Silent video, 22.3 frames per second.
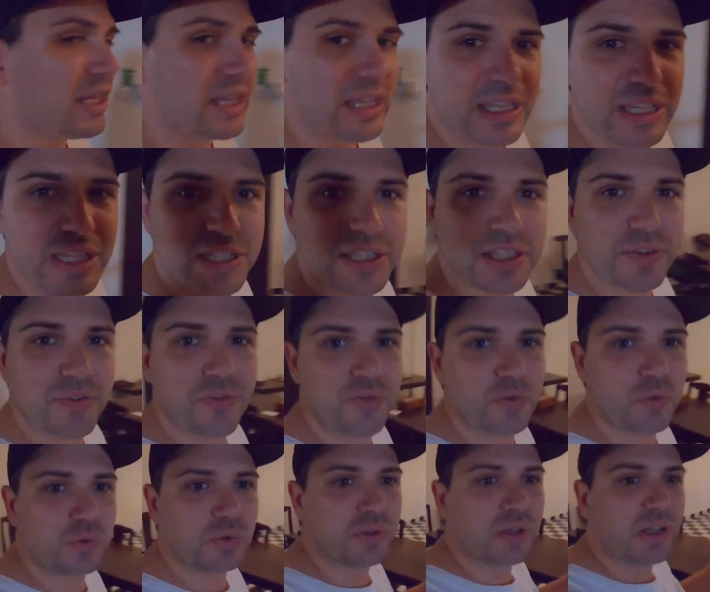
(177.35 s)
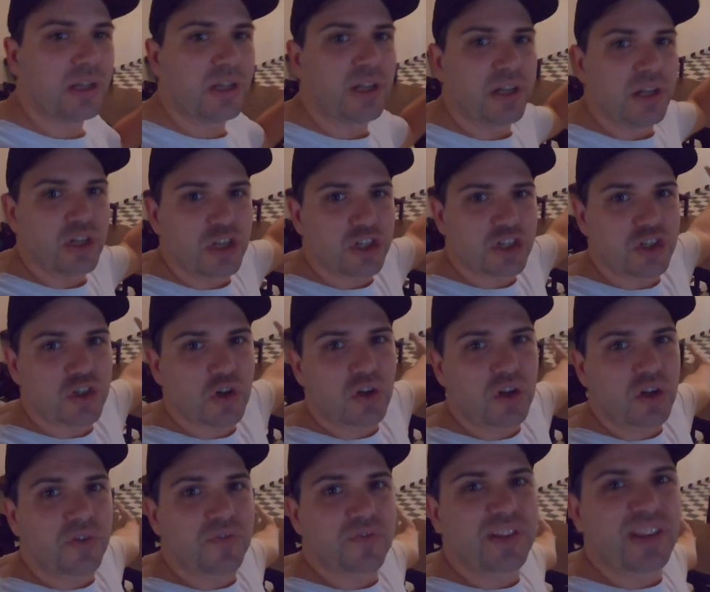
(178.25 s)
Here's the full
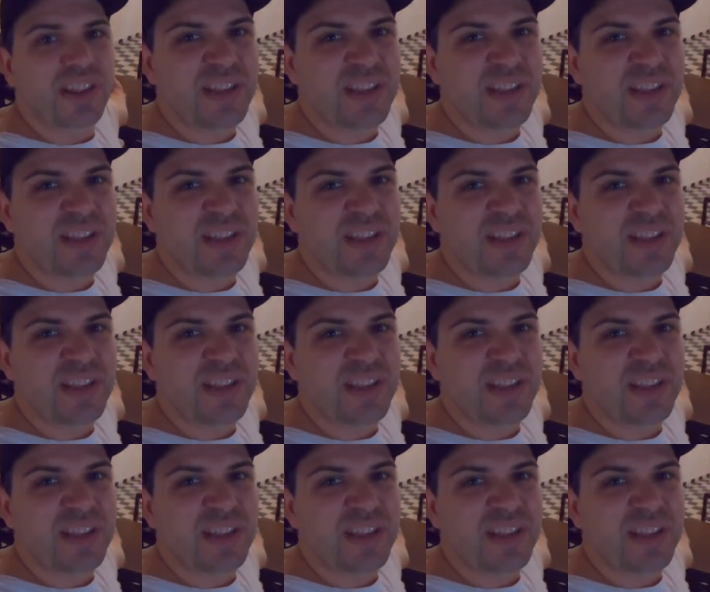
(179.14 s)
shot of the